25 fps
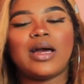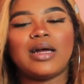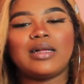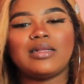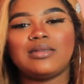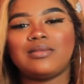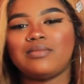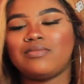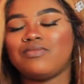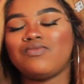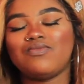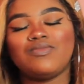
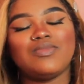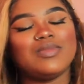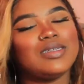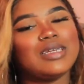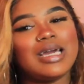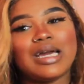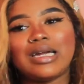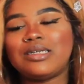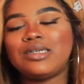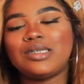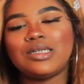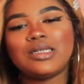
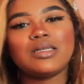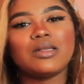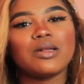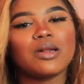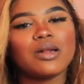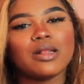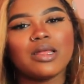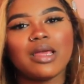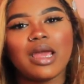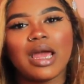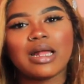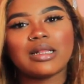I just
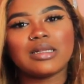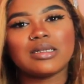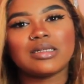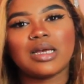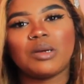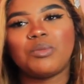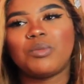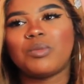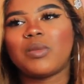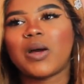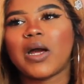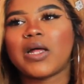literally had the
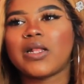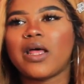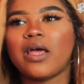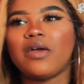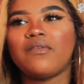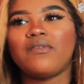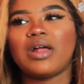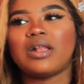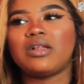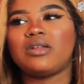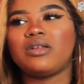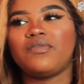time of my
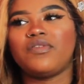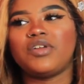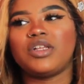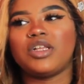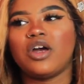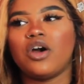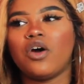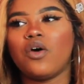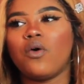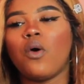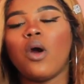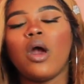life. I don't even
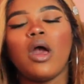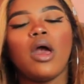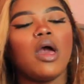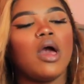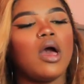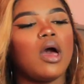know.